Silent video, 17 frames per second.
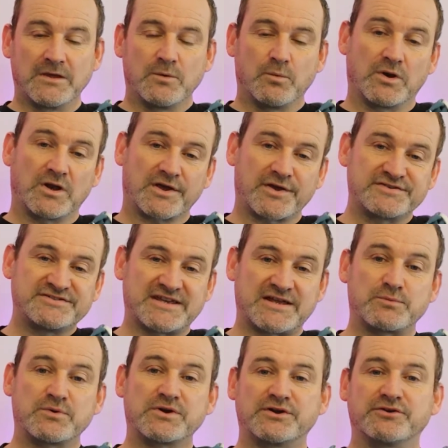Well, like I
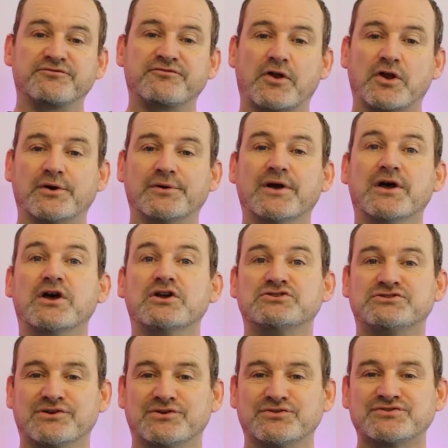said, we're going to follow
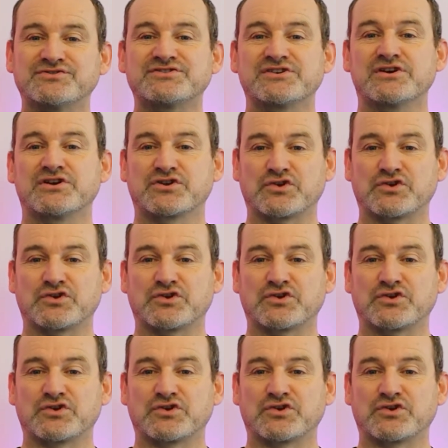John's